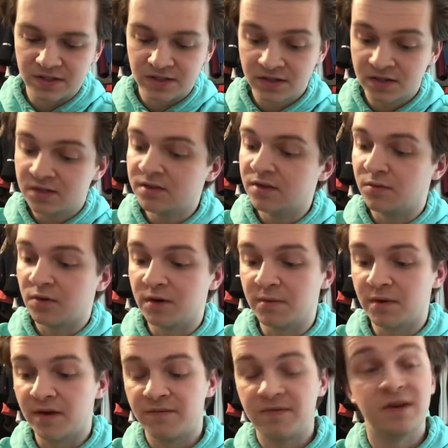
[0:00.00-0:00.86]
This is one of
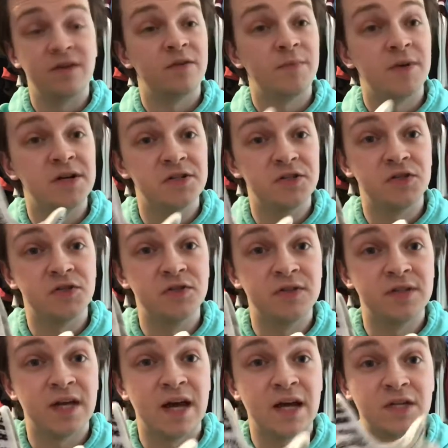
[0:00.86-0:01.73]
my favorite pairs of
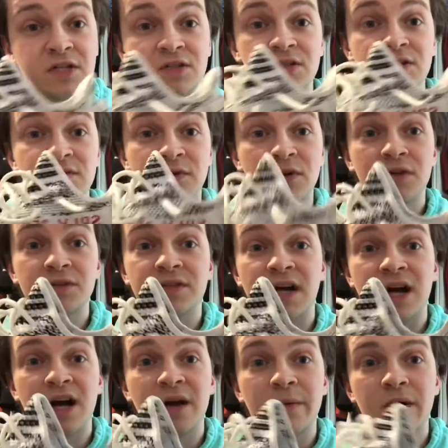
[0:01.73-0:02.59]
shoes, actually, of all
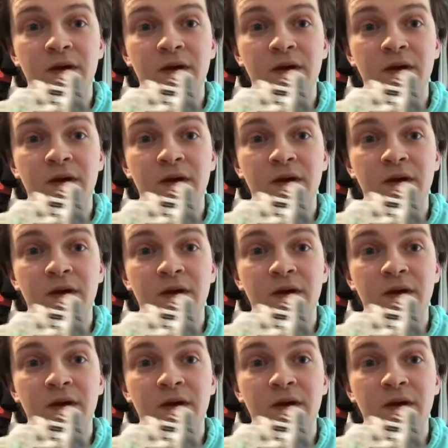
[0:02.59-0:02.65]
time.